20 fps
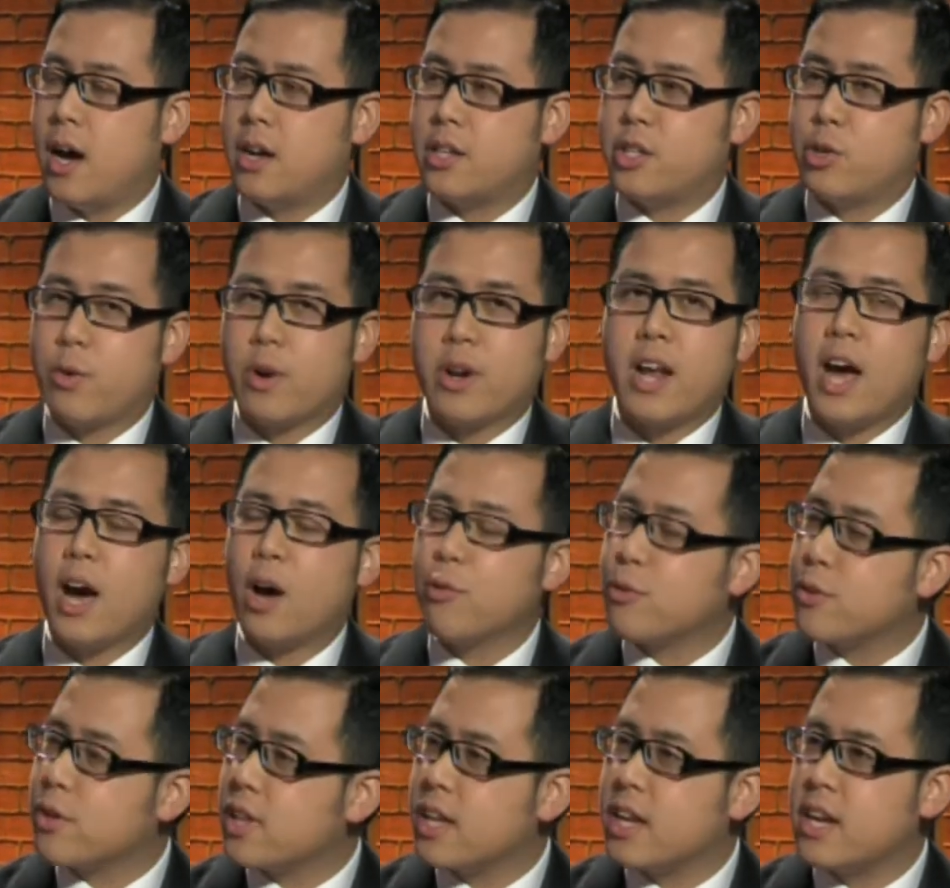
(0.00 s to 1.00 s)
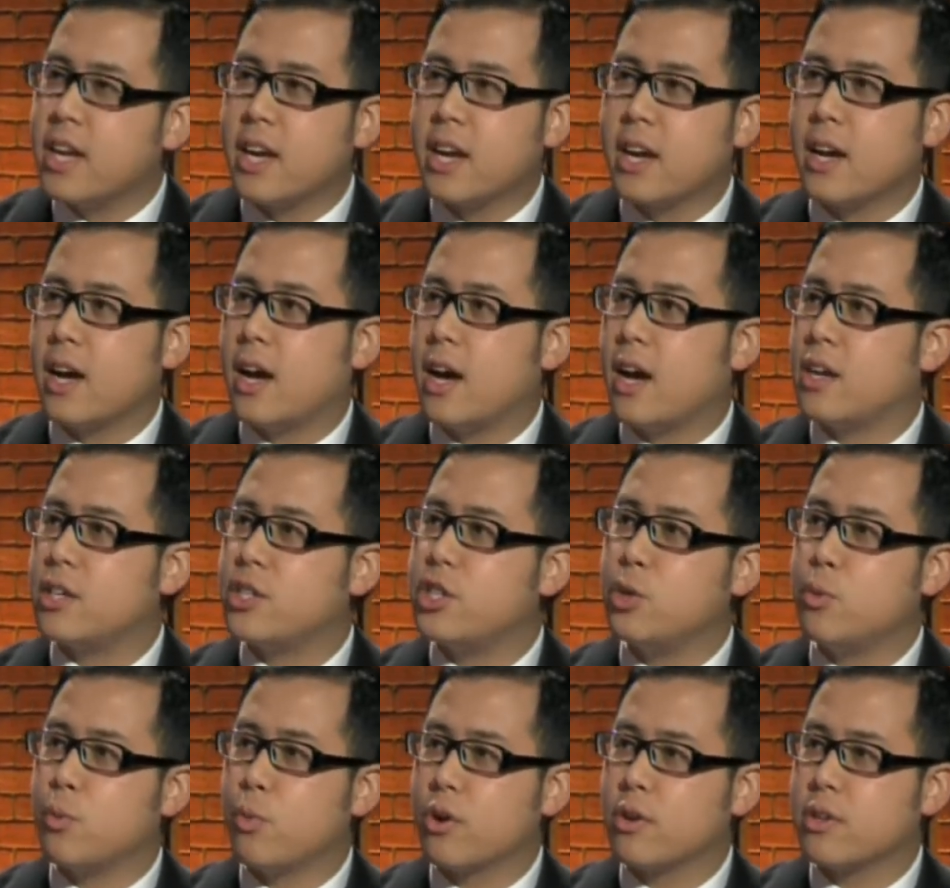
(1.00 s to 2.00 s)
She ran a health clinic.
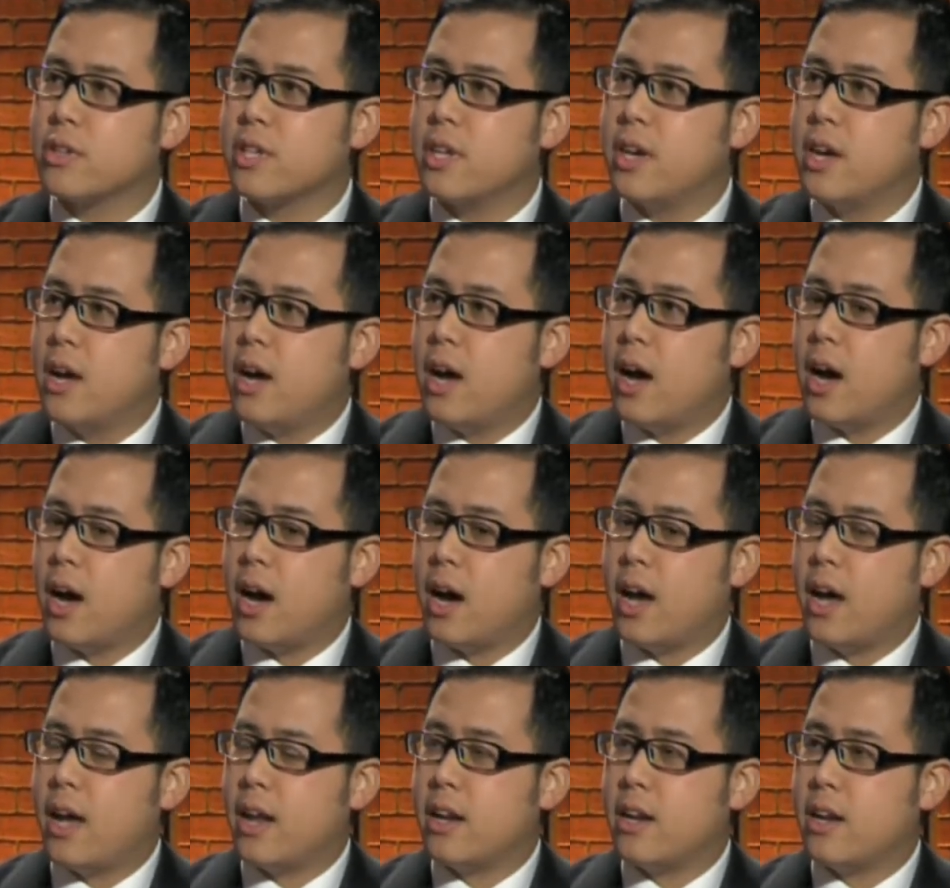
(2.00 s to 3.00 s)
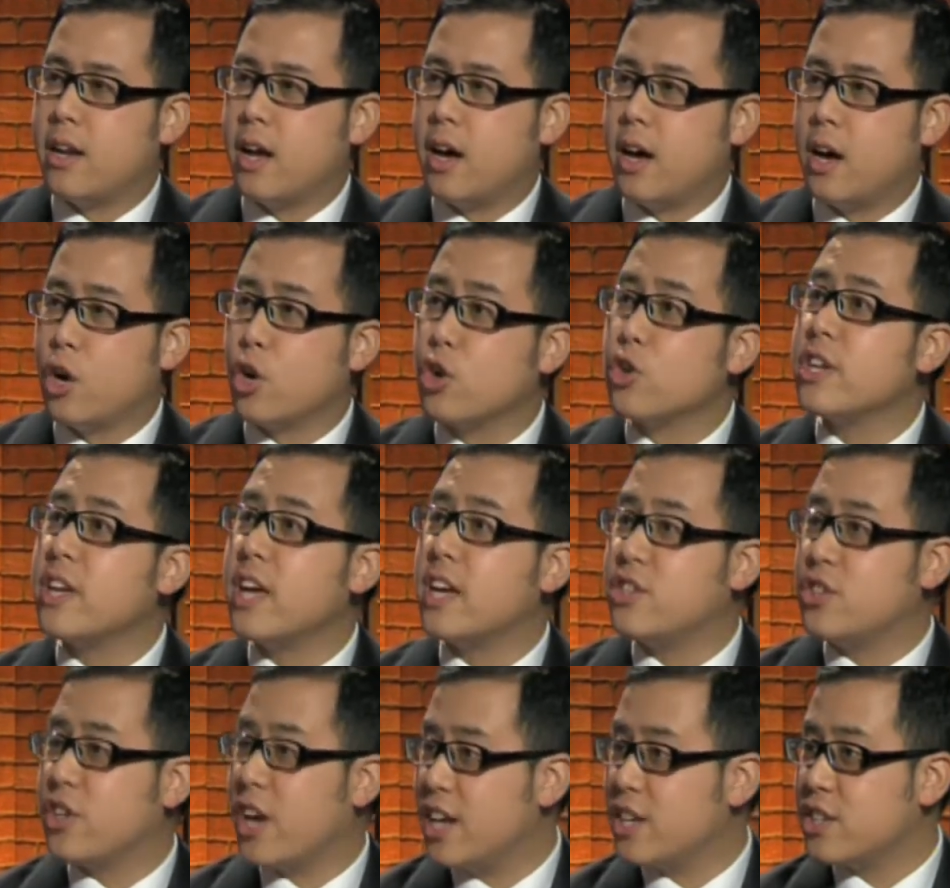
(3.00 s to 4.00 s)
She worked at an early
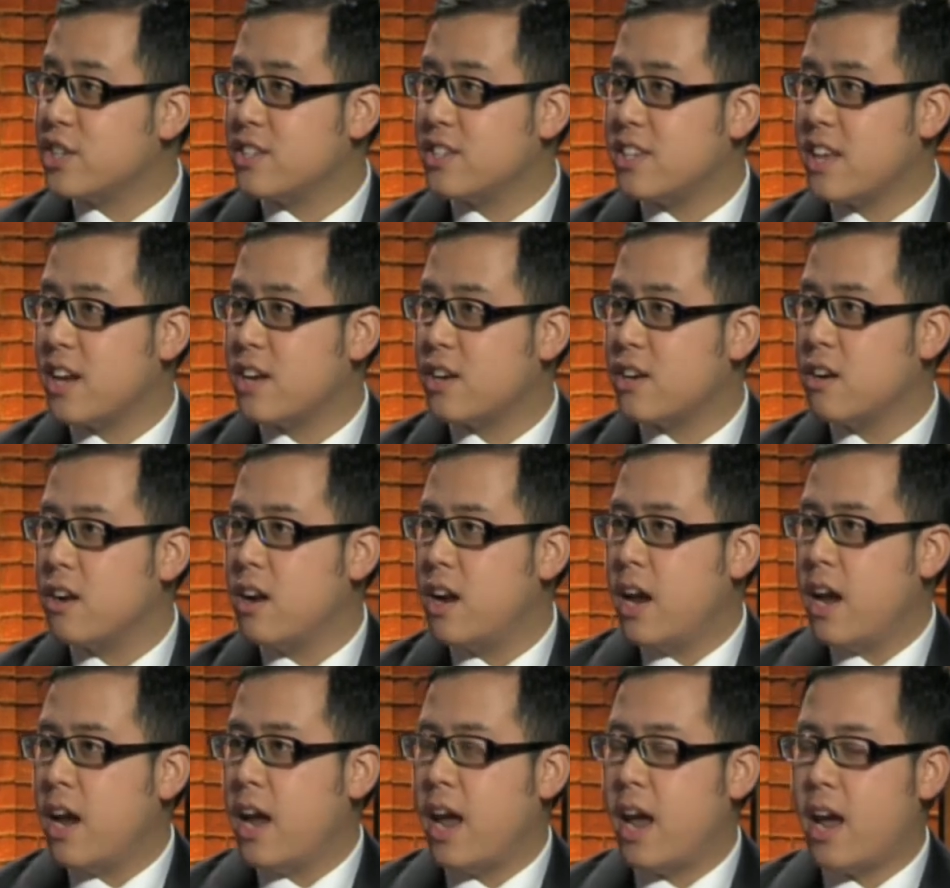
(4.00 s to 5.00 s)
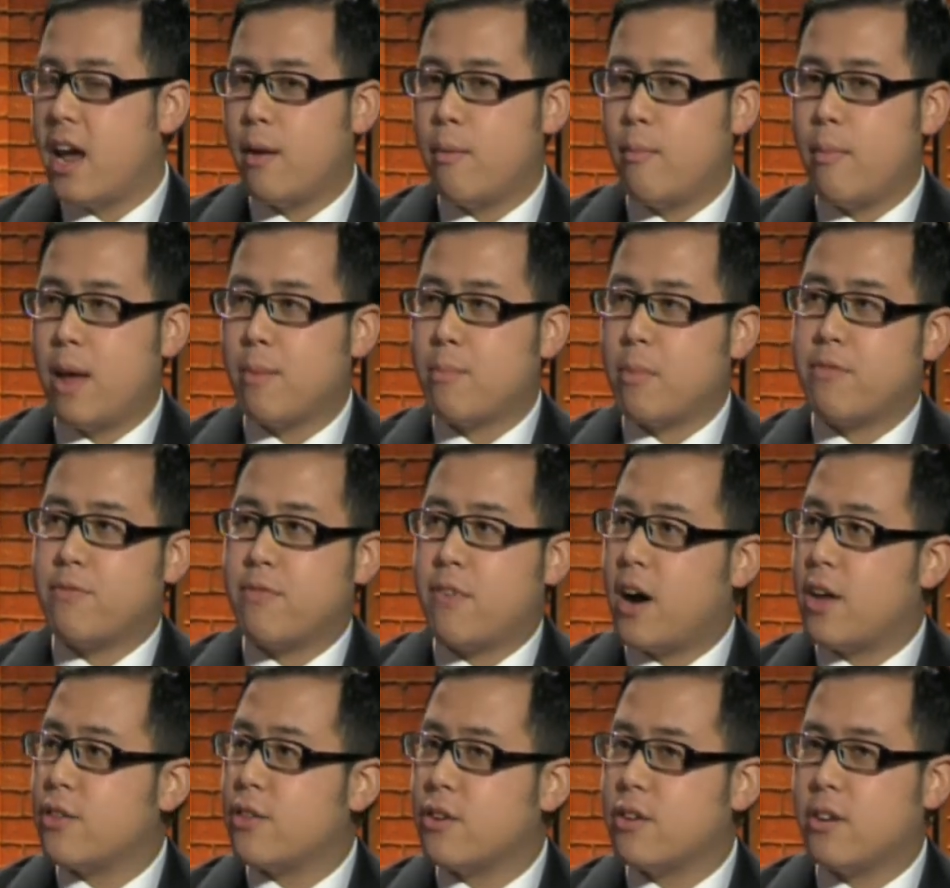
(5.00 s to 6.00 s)
education center. And my
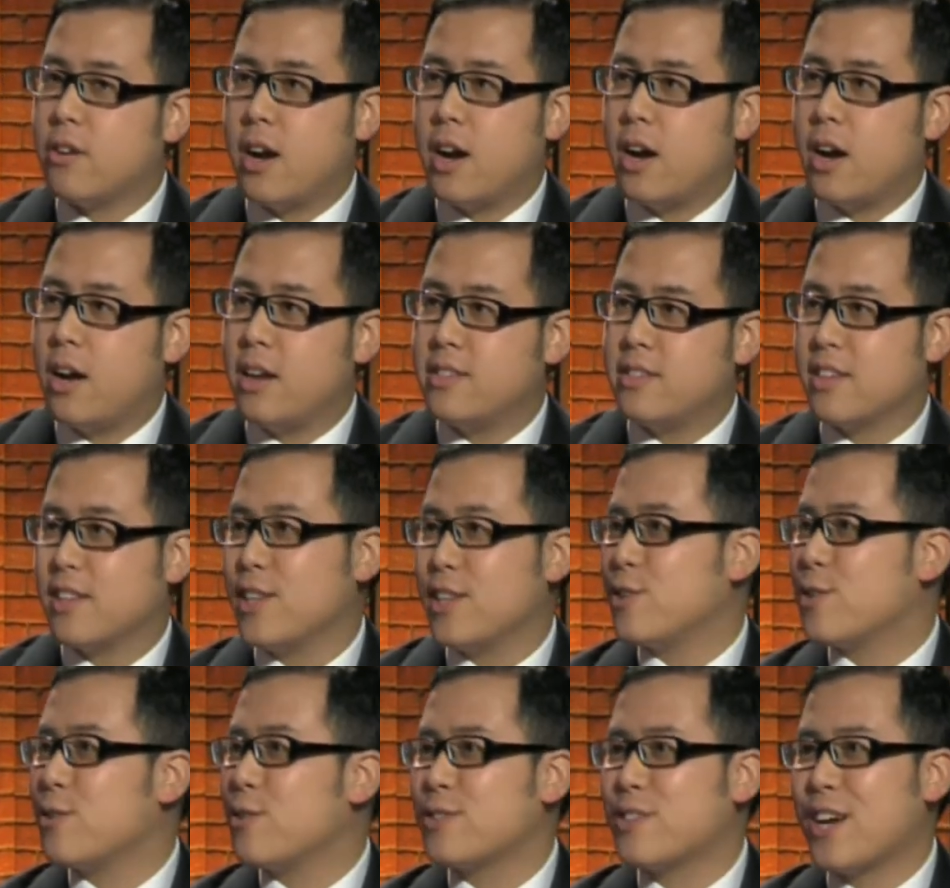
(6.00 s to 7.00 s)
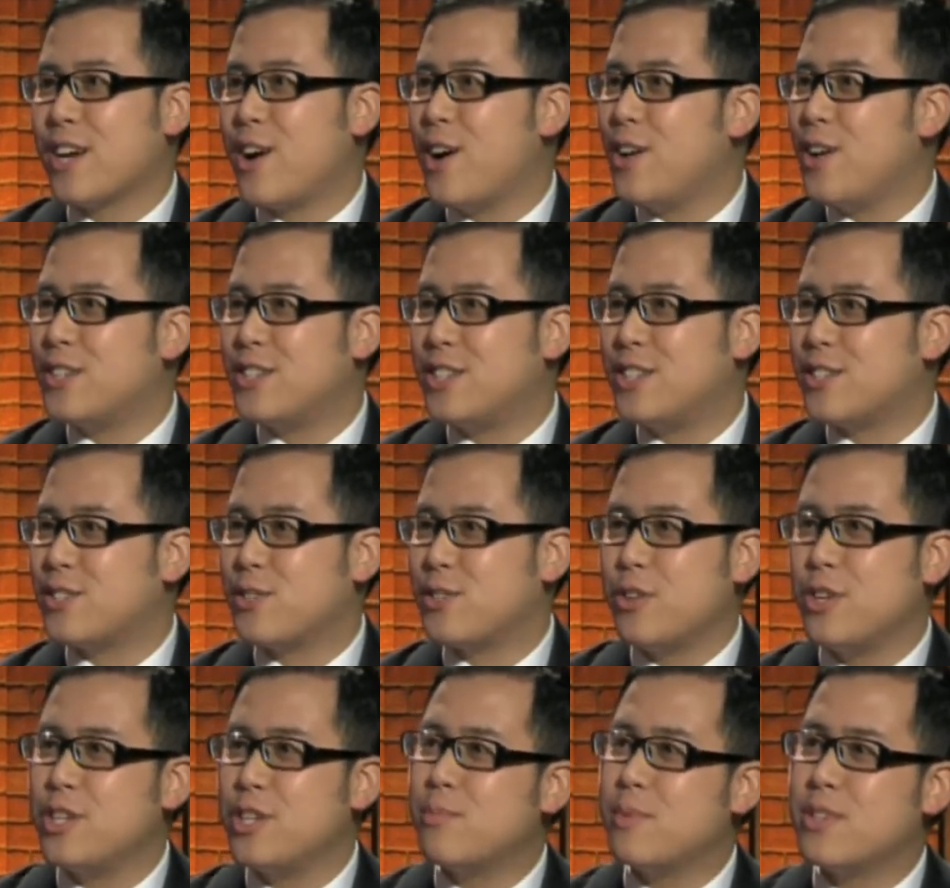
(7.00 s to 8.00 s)
father is a clinical psychologist, so
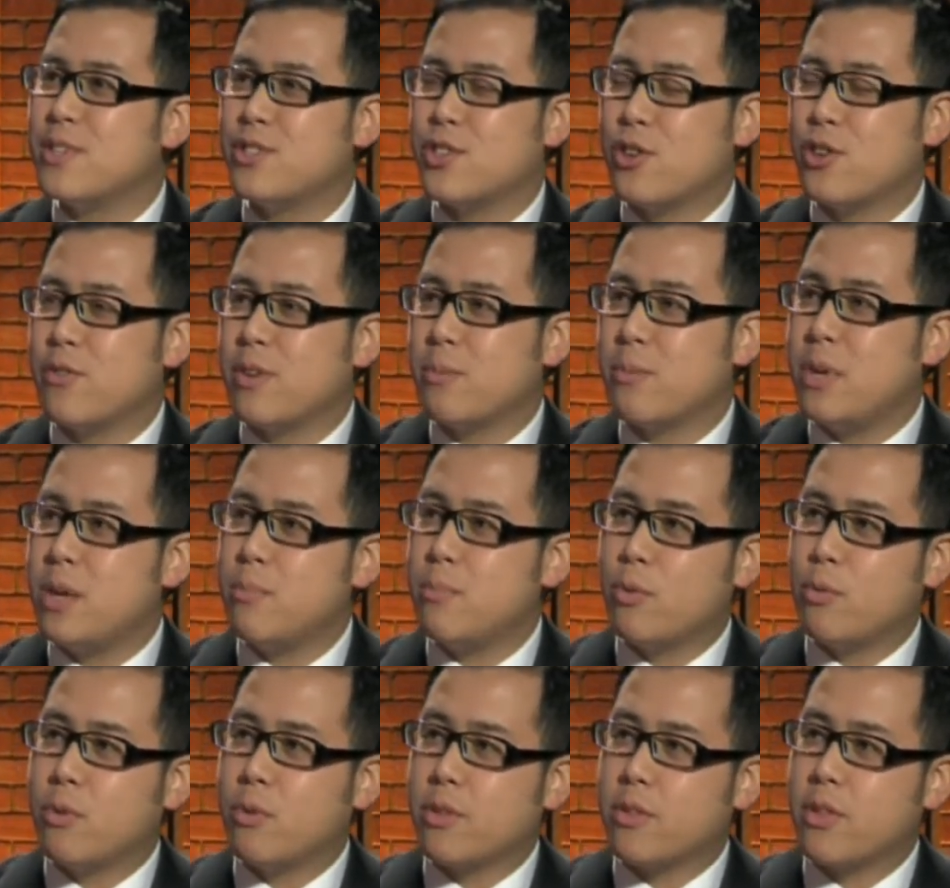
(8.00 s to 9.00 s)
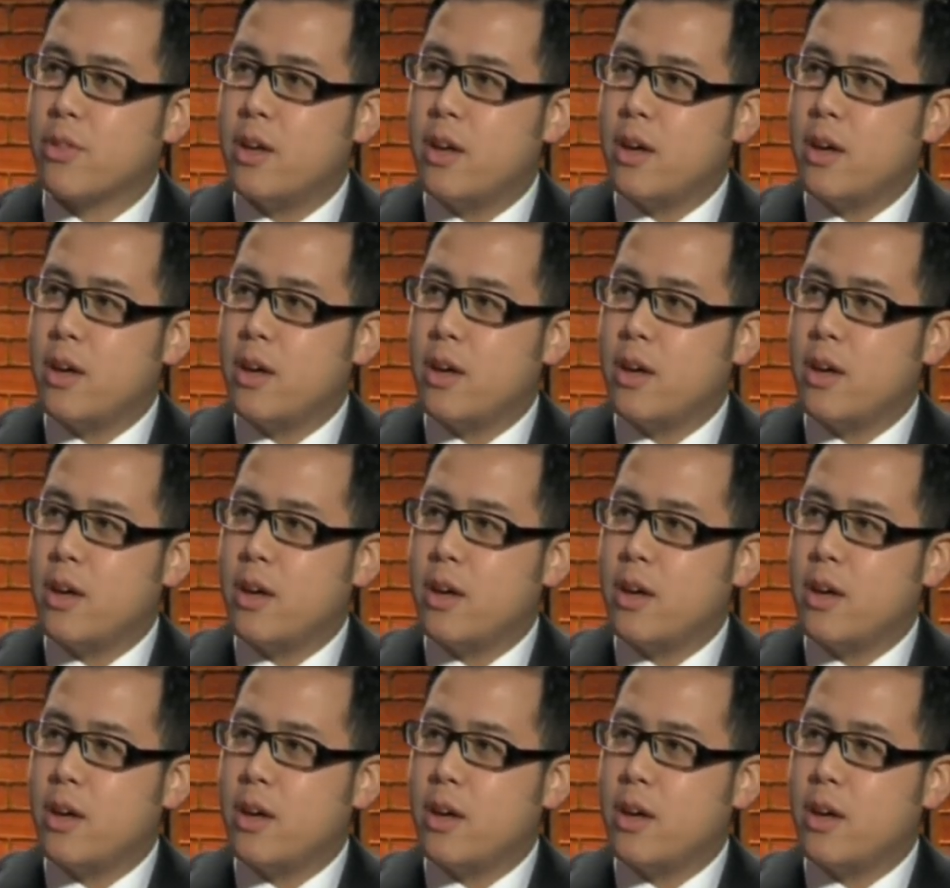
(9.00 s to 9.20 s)
he's been serving people with